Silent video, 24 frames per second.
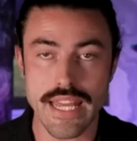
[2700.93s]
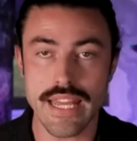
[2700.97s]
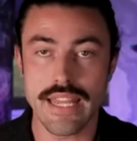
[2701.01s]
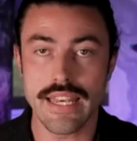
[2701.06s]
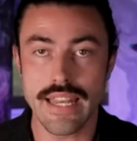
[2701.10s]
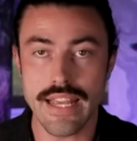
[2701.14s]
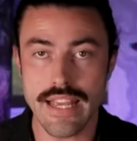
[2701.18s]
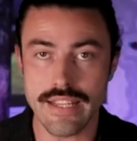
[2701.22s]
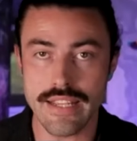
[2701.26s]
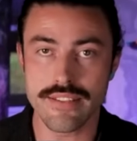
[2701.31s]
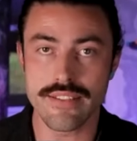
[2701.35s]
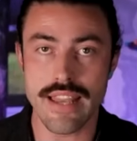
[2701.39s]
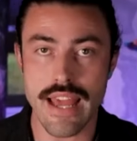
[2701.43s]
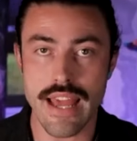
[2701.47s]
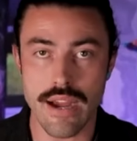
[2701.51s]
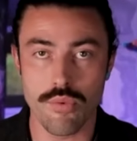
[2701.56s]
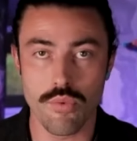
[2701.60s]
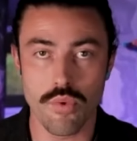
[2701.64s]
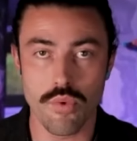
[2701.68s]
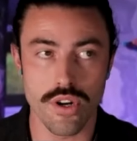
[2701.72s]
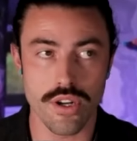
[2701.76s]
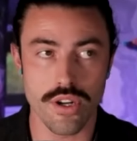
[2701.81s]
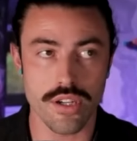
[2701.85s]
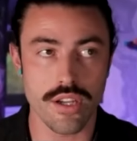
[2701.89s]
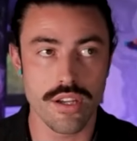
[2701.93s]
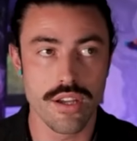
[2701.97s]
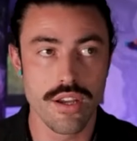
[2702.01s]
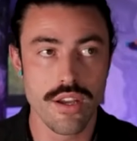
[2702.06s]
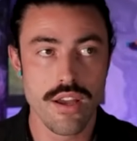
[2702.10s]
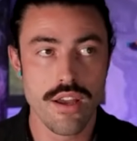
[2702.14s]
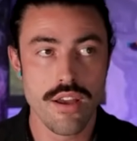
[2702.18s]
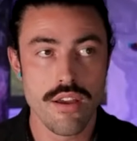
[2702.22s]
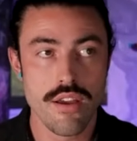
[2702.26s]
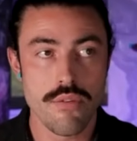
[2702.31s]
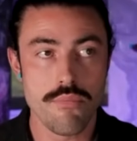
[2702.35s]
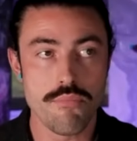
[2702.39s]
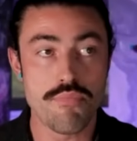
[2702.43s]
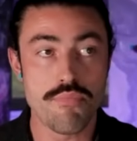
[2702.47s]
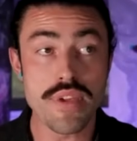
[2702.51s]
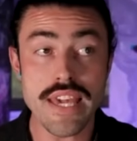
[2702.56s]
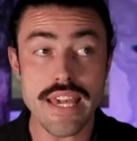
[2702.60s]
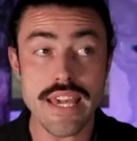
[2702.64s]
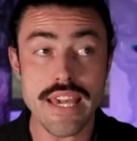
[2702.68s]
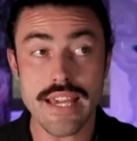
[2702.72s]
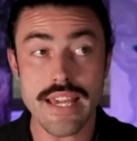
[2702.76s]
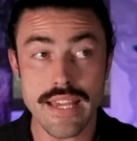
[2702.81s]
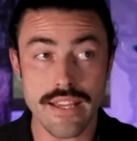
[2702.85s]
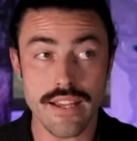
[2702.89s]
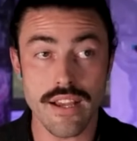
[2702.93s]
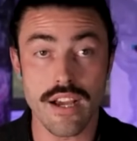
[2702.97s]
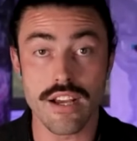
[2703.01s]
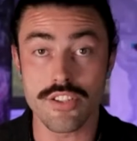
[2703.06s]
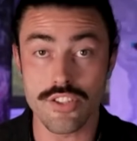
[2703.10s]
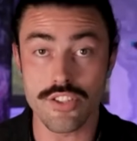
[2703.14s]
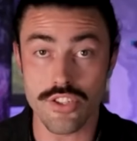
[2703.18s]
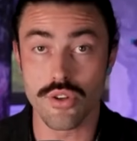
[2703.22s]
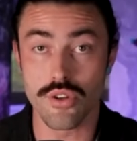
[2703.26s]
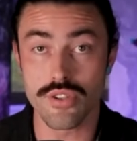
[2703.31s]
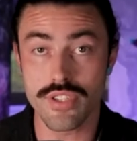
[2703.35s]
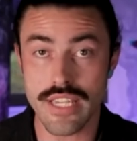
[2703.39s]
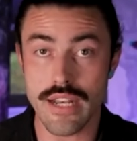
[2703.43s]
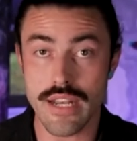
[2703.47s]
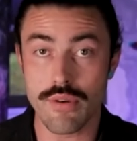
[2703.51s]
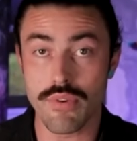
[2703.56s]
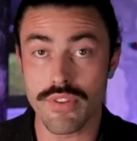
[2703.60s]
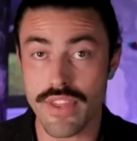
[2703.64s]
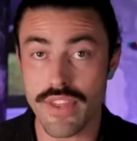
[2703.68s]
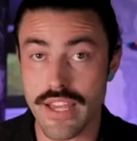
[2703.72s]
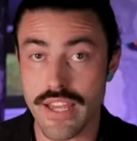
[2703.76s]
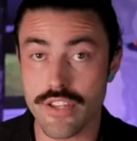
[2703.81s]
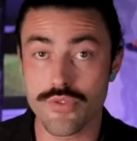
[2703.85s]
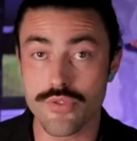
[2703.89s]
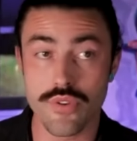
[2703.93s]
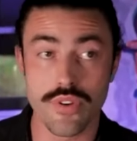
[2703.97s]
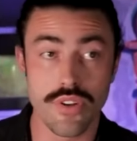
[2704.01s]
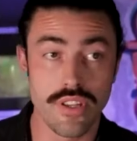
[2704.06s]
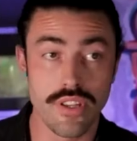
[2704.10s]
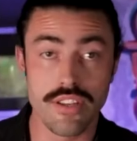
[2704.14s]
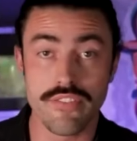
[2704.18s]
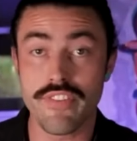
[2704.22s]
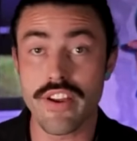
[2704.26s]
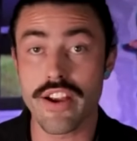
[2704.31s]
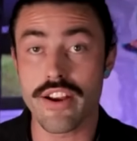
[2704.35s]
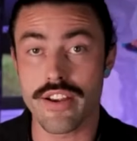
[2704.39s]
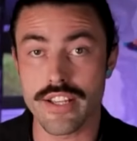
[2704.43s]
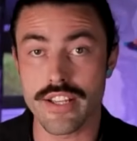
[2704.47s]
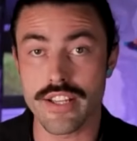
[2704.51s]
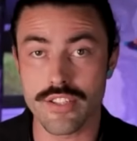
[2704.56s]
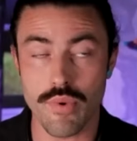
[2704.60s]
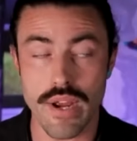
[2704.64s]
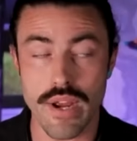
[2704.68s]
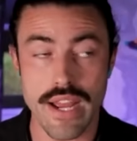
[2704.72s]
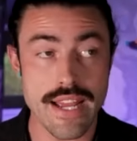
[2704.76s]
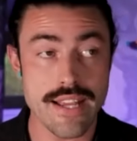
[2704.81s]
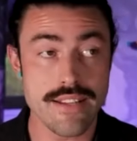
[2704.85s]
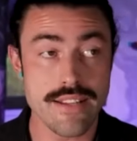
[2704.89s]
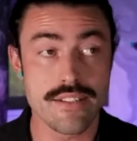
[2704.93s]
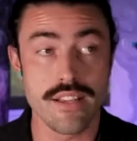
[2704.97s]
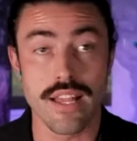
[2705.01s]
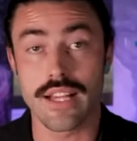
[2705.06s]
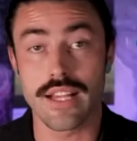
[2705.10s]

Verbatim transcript: in his network being associated with Israel in various ways.